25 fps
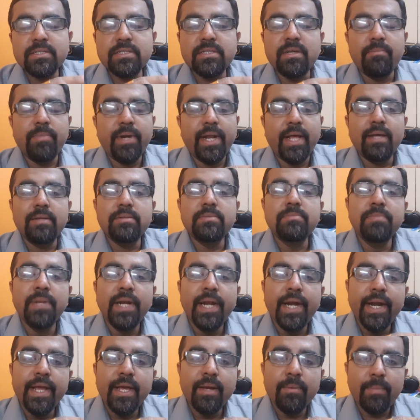Sometimes
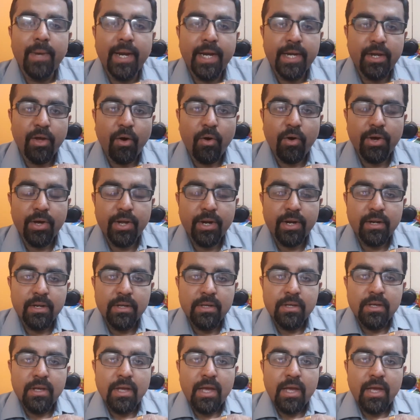bleeding might occur,